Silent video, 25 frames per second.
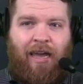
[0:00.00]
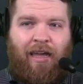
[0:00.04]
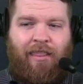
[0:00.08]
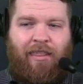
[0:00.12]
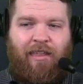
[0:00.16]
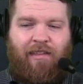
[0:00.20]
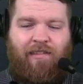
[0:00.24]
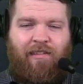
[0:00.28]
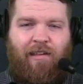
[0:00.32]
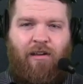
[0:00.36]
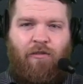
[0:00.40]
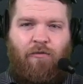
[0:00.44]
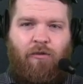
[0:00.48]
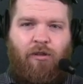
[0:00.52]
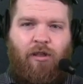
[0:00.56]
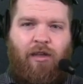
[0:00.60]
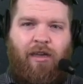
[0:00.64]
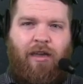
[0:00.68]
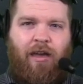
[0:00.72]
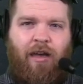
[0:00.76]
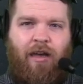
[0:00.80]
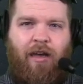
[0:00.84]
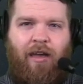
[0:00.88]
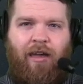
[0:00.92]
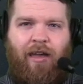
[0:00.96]
That's not
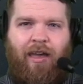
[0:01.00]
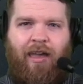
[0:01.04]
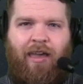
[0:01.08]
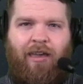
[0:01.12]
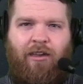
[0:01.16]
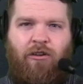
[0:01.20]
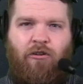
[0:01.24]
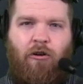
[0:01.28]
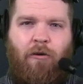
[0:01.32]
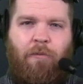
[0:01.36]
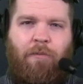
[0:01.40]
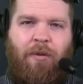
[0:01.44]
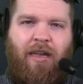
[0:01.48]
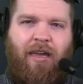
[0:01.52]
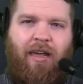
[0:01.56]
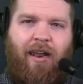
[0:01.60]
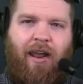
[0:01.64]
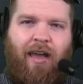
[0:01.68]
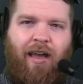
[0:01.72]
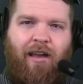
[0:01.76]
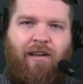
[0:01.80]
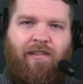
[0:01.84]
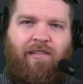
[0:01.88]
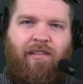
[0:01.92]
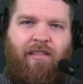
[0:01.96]
really a European
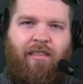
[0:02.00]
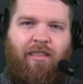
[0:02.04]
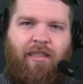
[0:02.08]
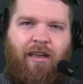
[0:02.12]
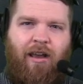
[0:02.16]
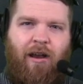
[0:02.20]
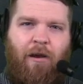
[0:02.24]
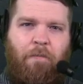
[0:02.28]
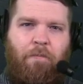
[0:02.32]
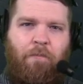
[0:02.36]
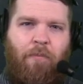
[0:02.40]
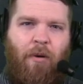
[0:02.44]
accent there.